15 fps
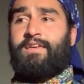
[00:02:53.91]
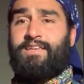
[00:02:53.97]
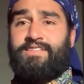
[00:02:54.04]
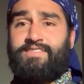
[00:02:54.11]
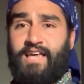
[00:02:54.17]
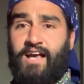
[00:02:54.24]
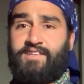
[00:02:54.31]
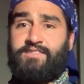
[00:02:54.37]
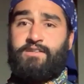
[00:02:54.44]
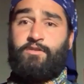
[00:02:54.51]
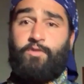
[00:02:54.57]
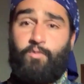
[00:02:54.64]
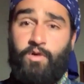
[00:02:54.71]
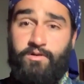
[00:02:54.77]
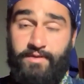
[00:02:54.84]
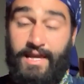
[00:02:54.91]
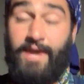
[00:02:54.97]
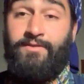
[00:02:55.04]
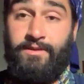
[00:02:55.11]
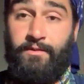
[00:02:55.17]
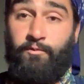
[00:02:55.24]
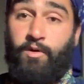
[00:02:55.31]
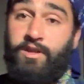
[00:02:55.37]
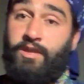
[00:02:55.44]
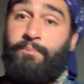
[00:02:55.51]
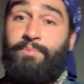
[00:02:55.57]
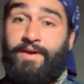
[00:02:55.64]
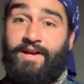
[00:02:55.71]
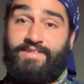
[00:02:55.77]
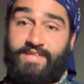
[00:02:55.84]
he says that one of
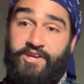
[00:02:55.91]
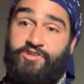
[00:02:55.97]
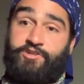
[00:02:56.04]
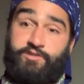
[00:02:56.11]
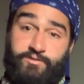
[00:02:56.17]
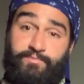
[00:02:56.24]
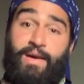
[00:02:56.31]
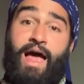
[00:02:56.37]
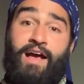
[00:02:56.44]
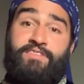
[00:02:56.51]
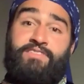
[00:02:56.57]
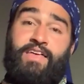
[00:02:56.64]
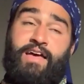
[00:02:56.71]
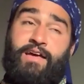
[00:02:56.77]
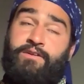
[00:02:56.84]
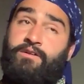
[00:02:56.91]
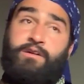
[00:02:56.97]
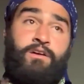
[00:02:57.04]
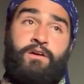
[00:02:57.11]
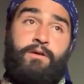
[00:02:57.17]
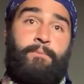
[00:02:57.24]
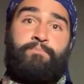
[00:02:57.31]
the biggest issues back then,